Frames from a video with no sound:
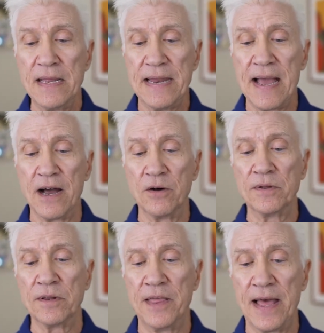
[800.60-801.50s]
Now,
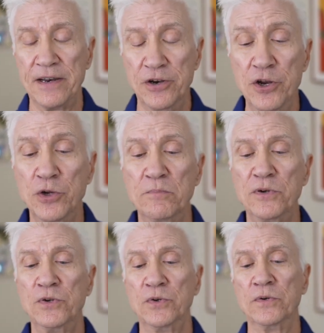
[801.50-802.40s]
that new
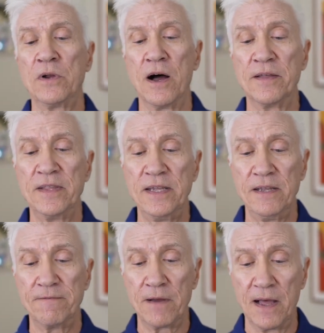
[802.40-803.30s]
moon on
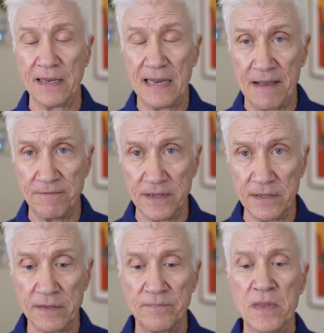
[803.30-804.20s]
the
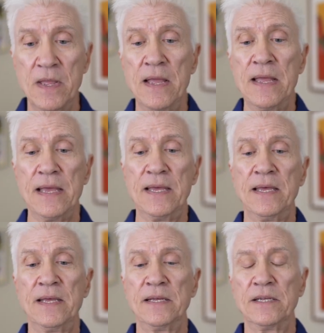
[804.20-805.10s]
11th
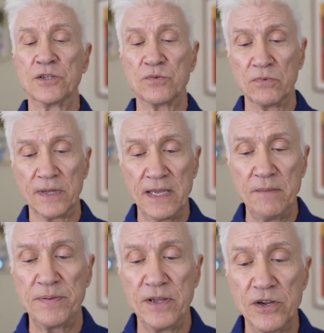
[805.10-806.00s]
is
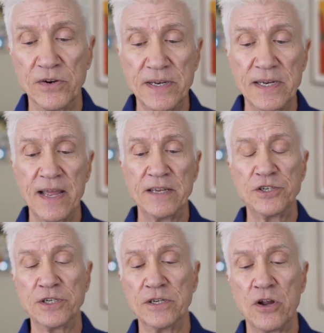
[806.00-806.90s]
keeping your
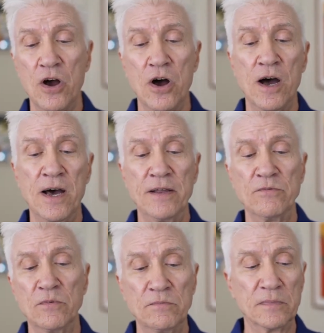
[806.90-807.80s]
attention
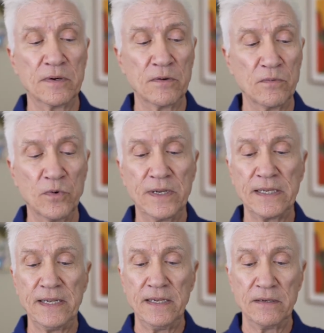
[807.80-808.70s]
on
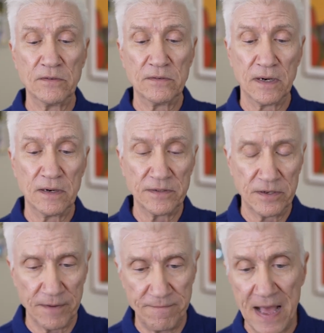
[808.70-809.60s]
really
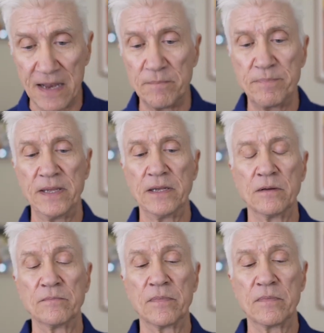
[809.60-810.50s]

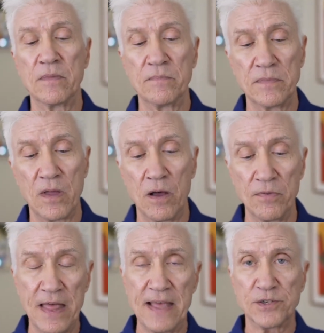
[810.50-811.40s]
developing
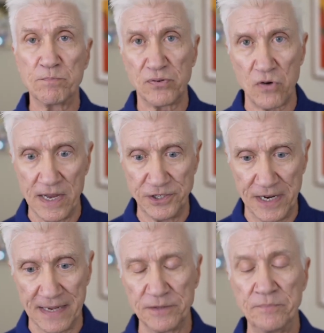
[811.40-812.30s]
this project.